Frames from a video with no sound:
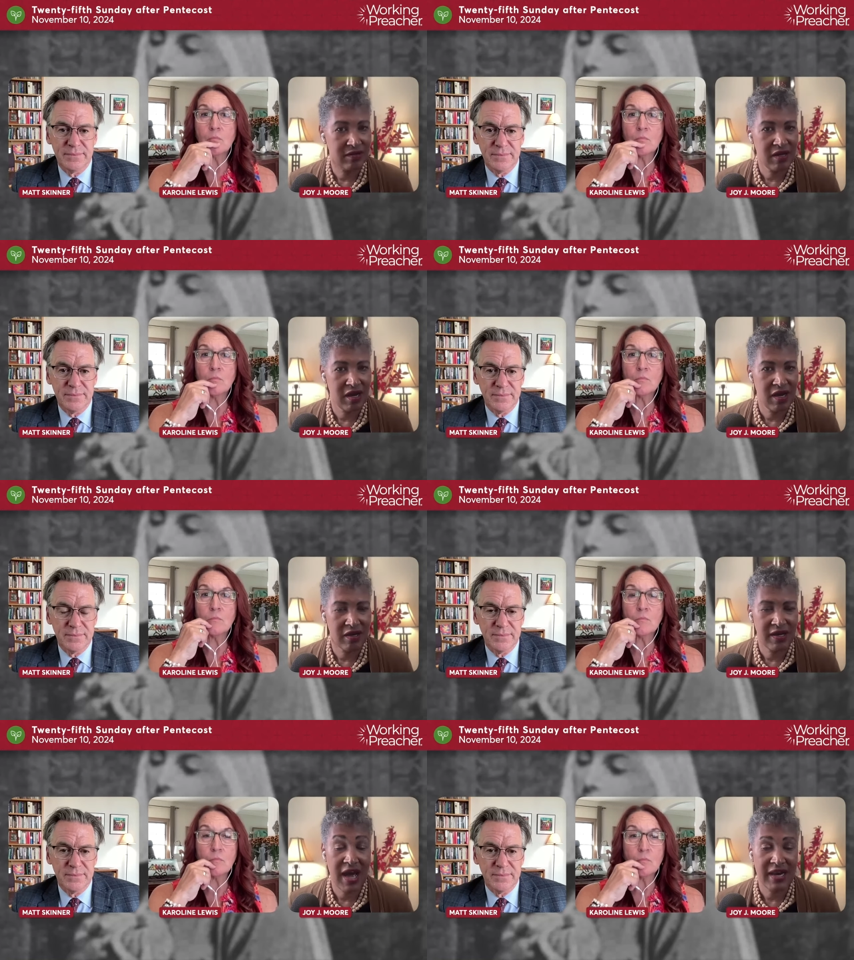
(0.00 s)
Speaker 1: uh,
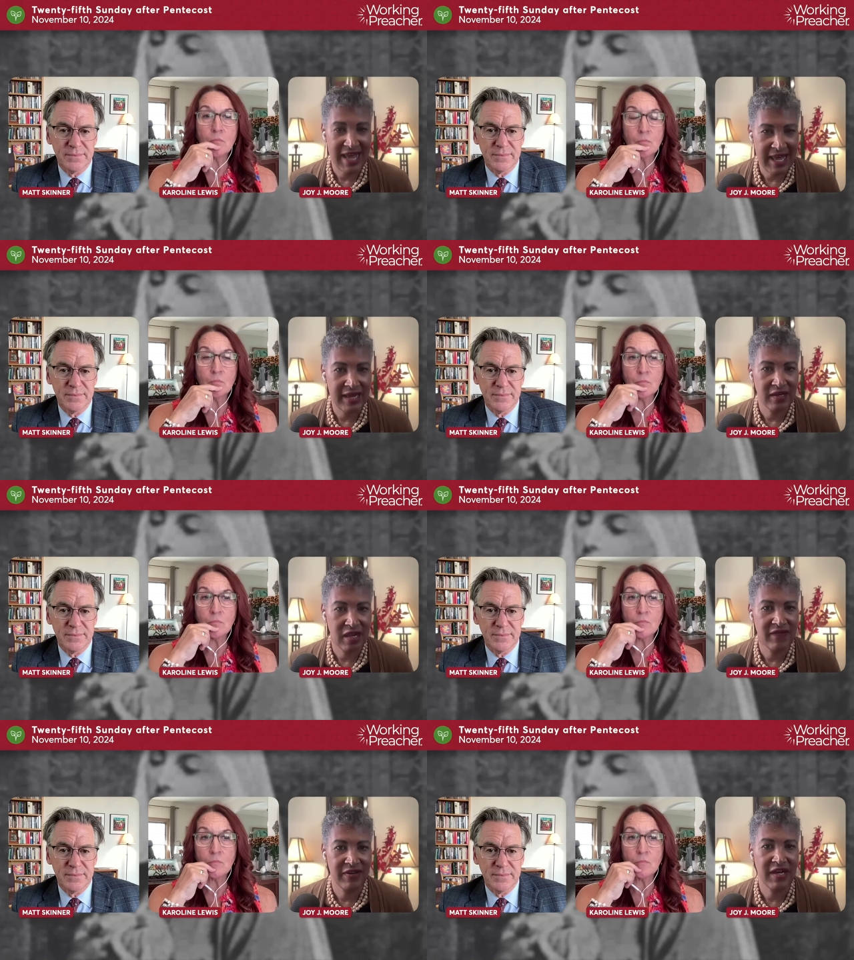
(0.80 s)
God and
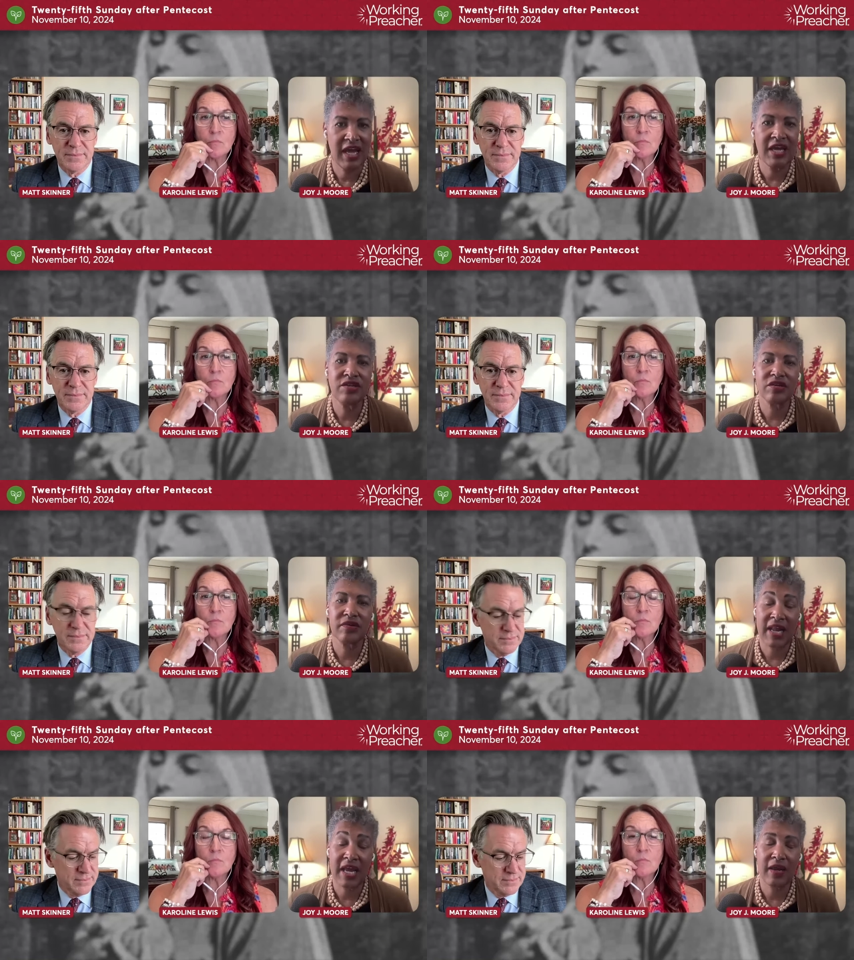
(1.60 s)
loving neighbor,
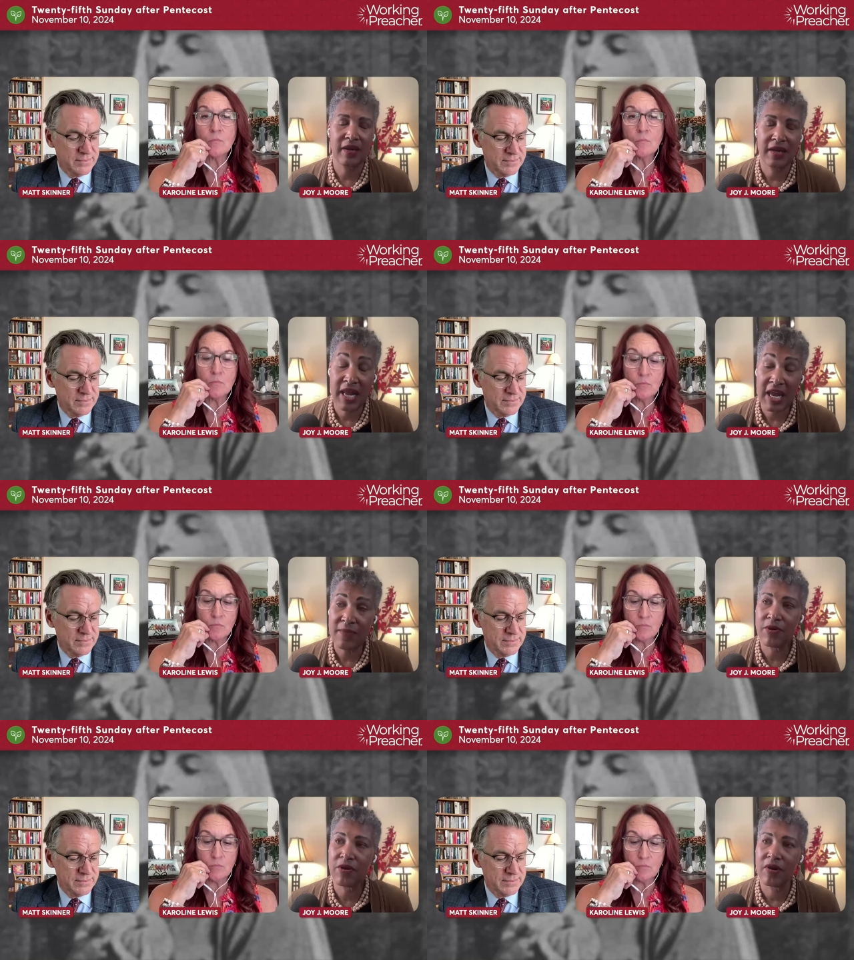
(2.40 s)
na-
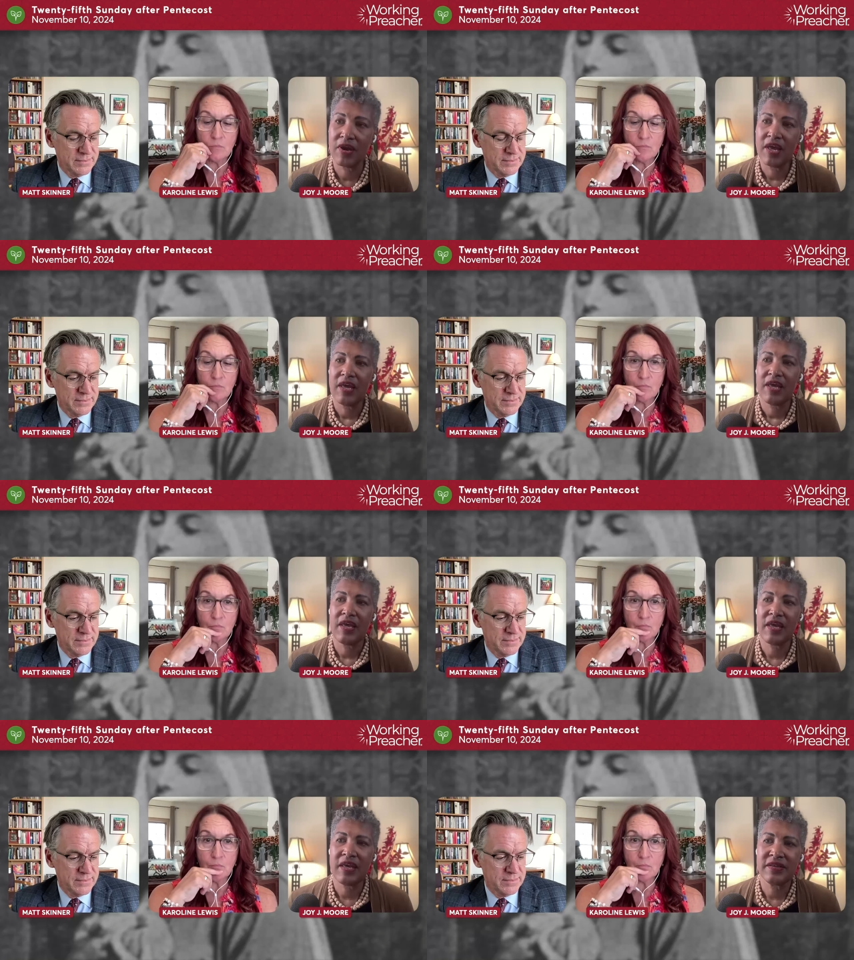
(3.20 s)
neighbor
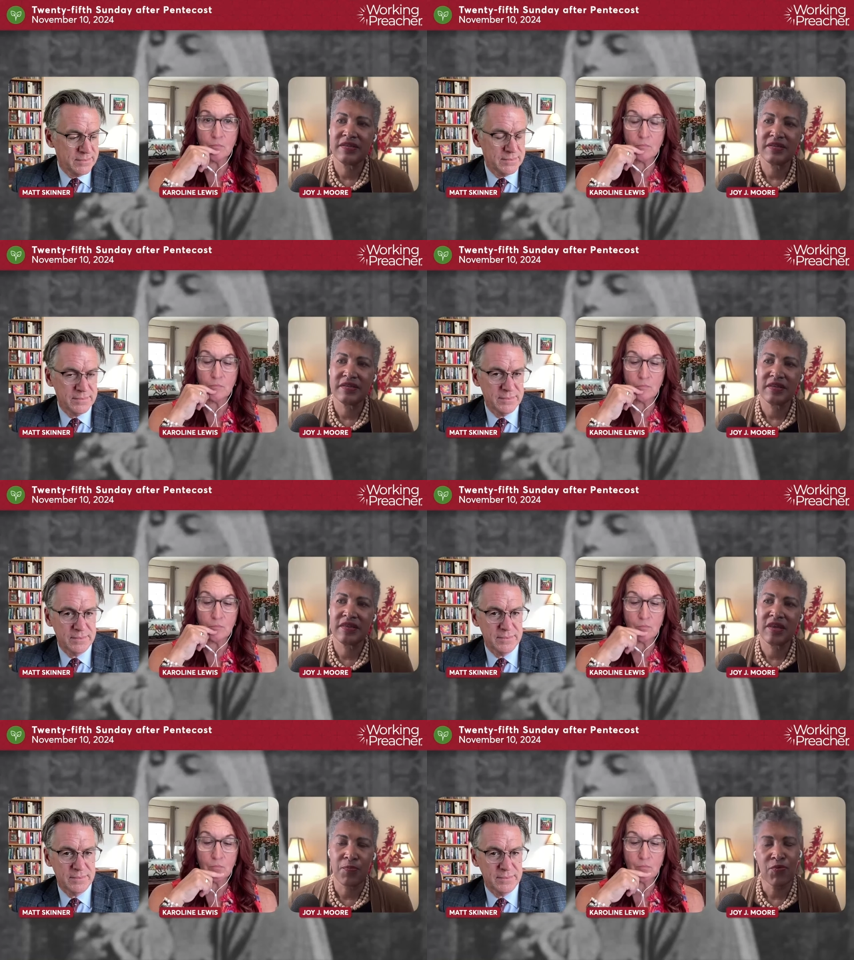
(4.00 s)
is
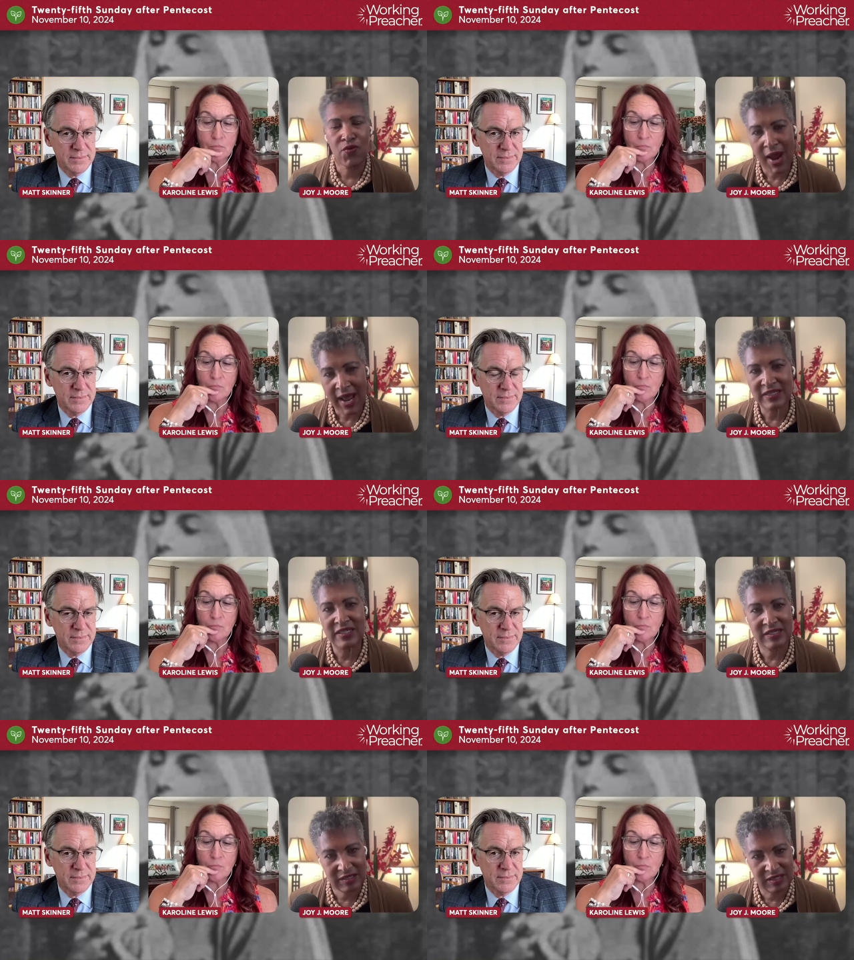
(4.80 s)
the
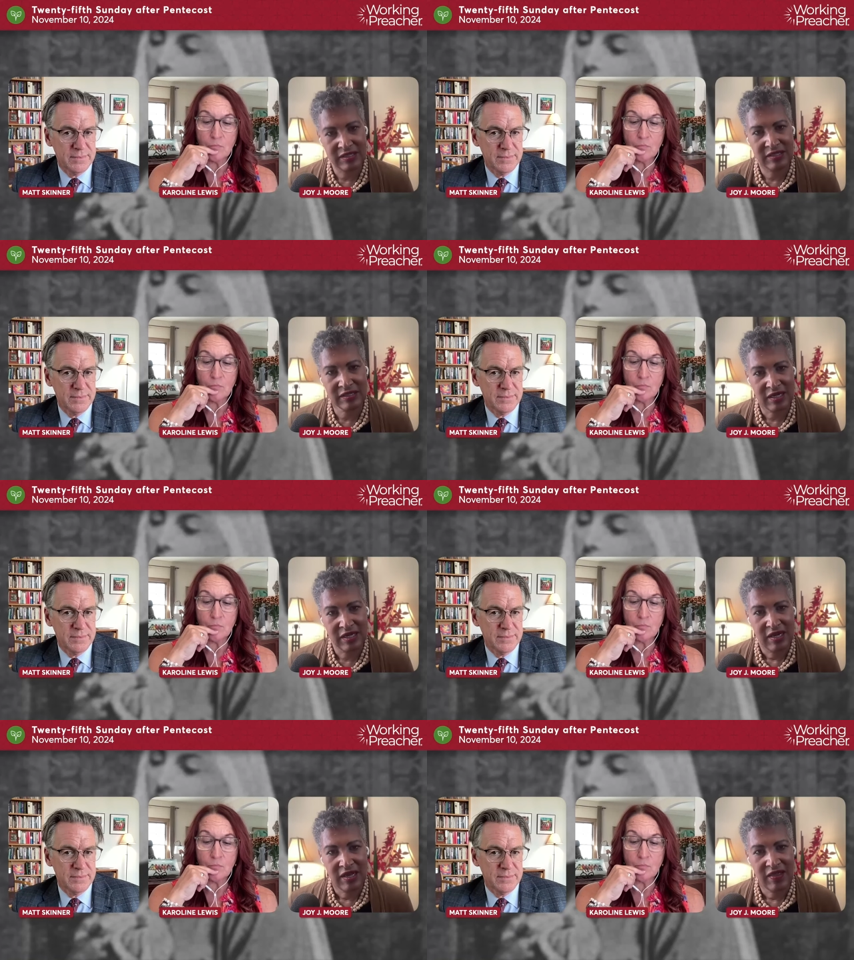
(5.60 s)
practices
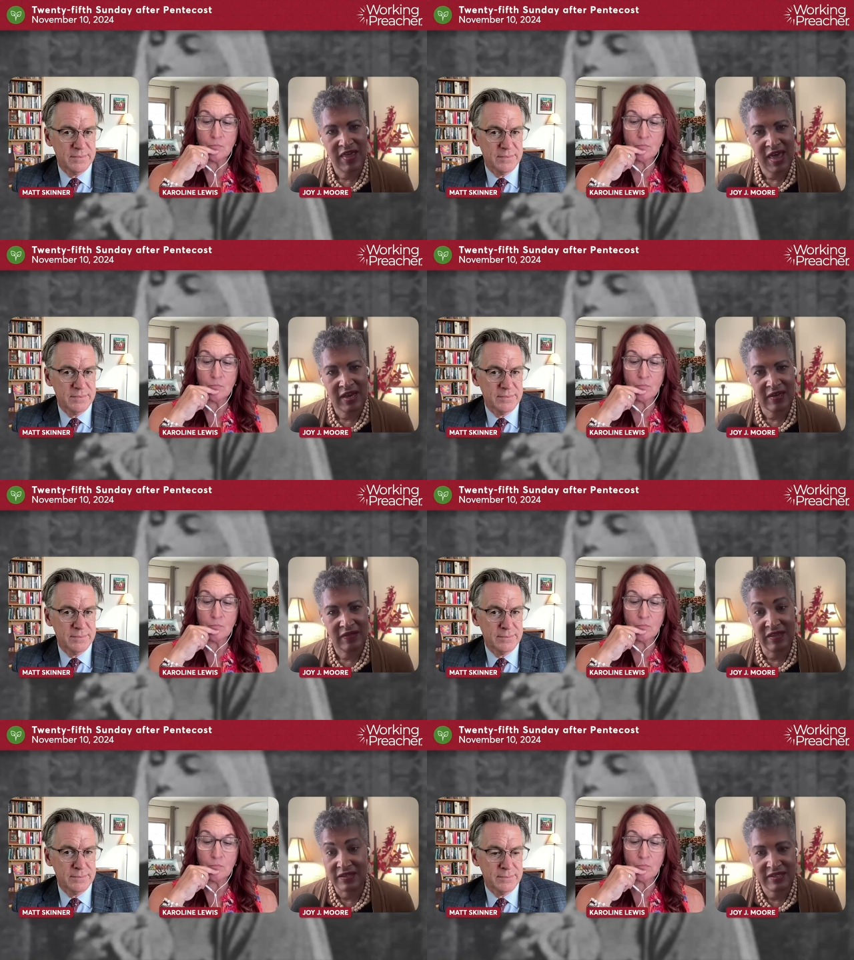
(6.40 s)
that
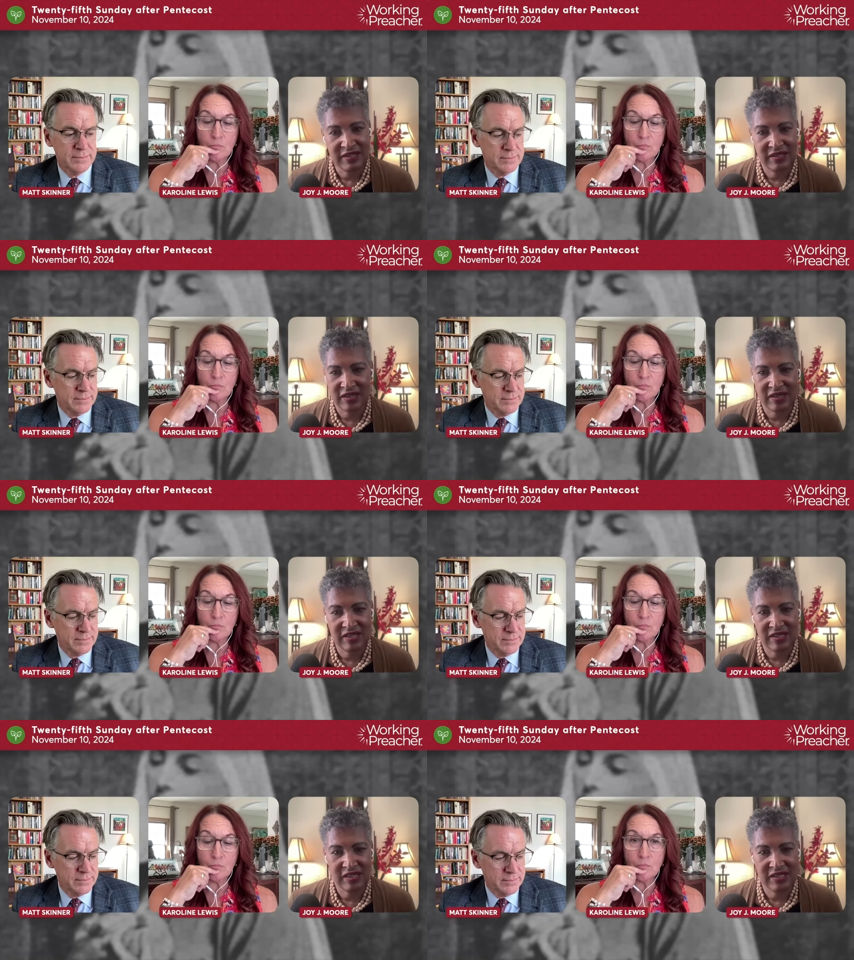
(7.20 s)
this is
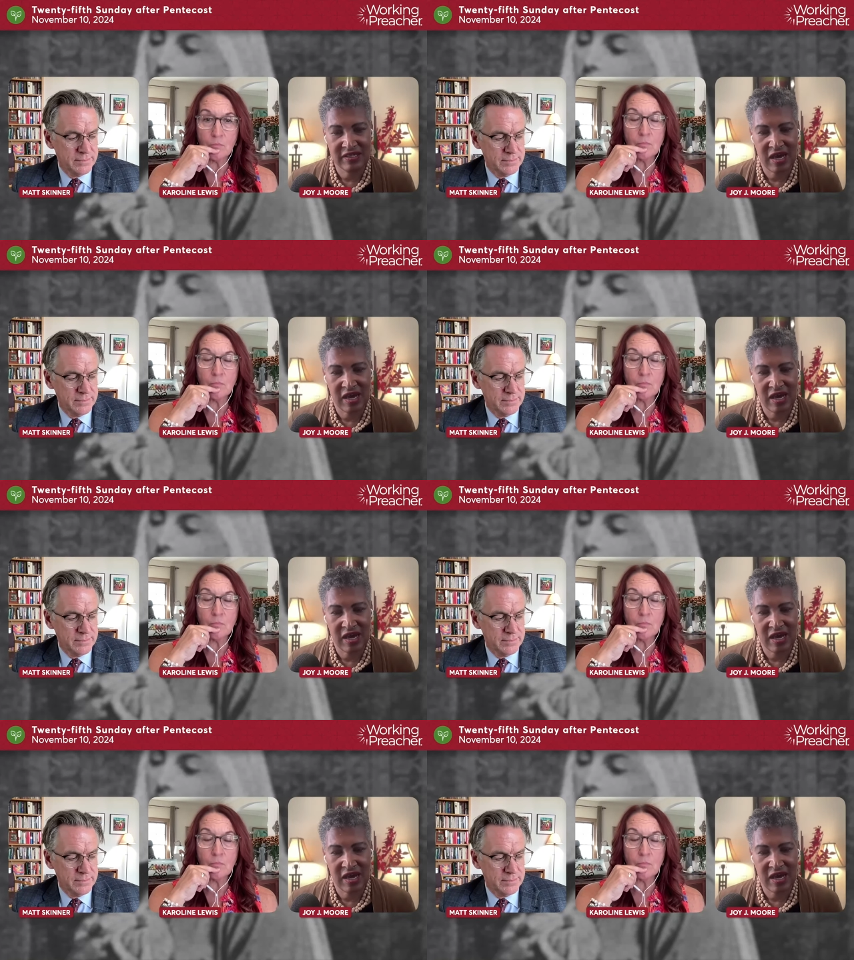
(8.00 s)
this is